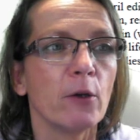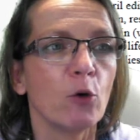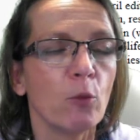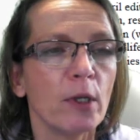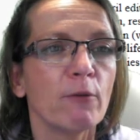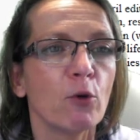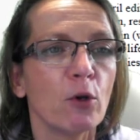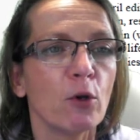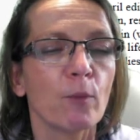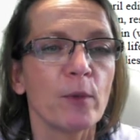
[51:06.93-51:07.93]
And normally
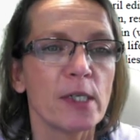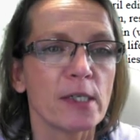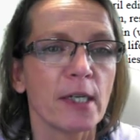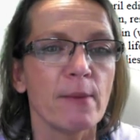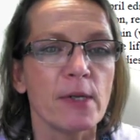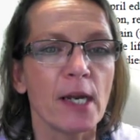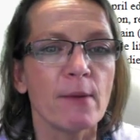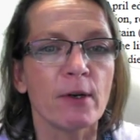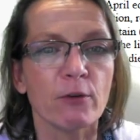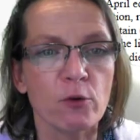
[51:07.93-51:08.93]
it would not be the
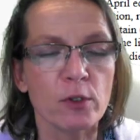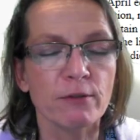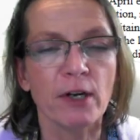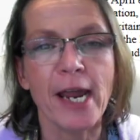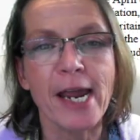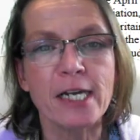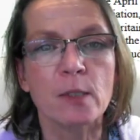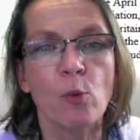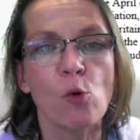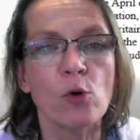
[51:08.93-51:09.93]
same date, but of course if I
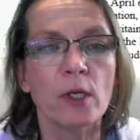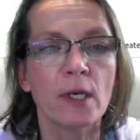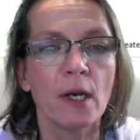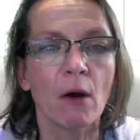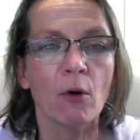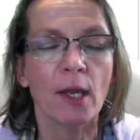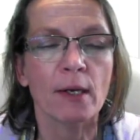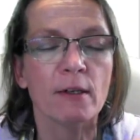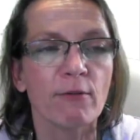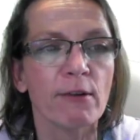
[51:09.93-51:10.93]
export it
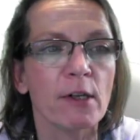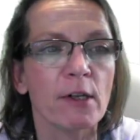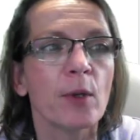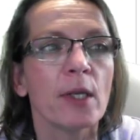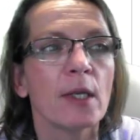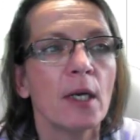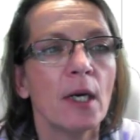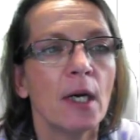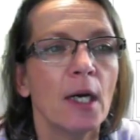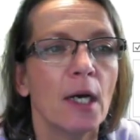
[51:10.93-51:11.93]
now again, it will
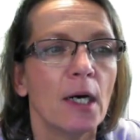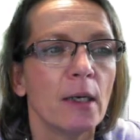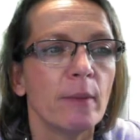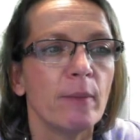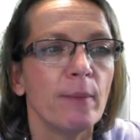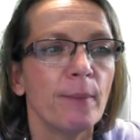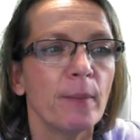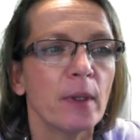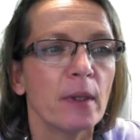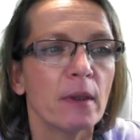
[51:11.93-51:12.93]
be
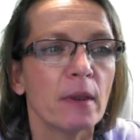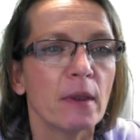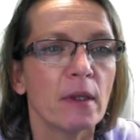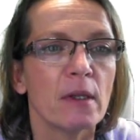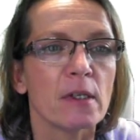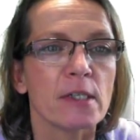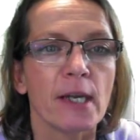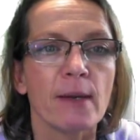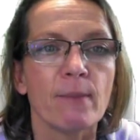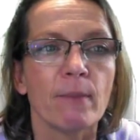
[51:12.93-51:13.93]

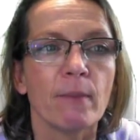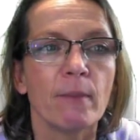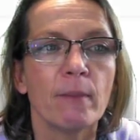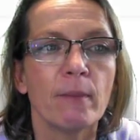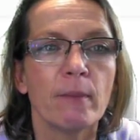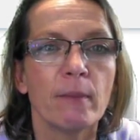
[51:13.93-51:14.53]
the same